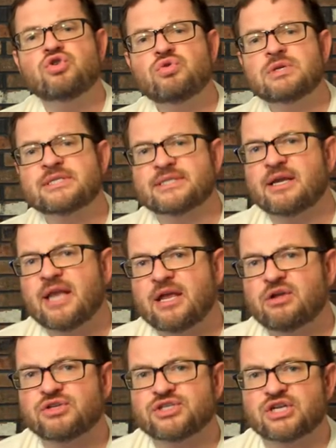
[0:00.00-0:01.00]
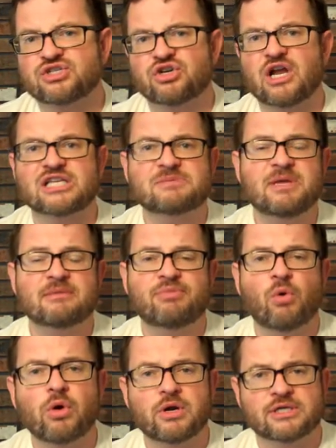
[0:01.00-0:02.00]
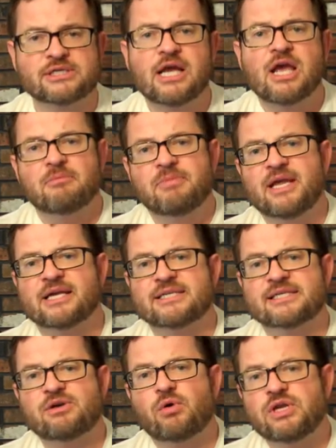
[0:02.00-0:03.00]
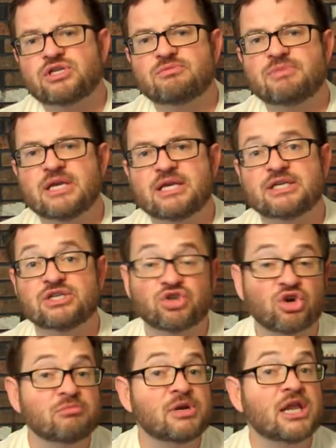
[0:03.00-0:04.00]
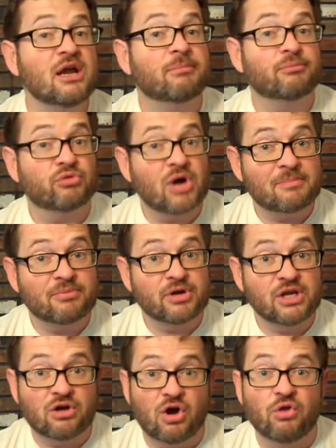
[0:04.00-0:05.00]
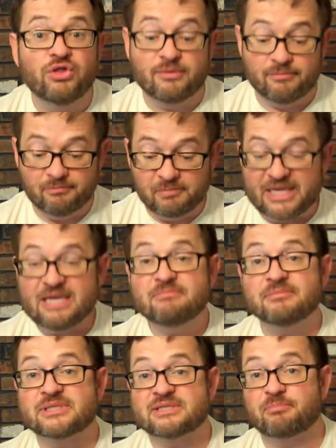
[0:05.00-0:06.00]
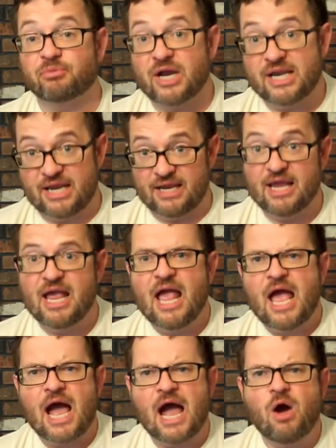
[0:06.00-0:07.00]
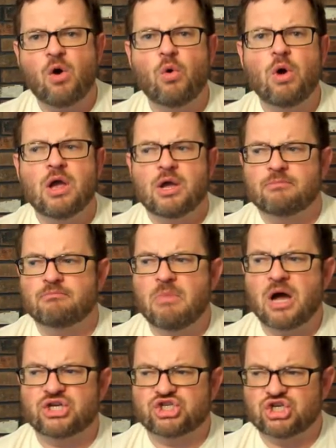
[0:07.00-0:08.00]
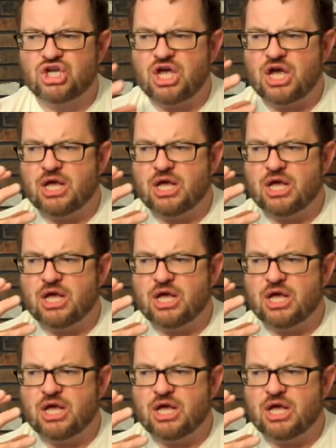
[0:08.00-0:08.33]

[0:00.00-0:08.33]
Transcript: noon sun angle is going to turn out to be important because it's going to be determining a property called the beam spreading, how much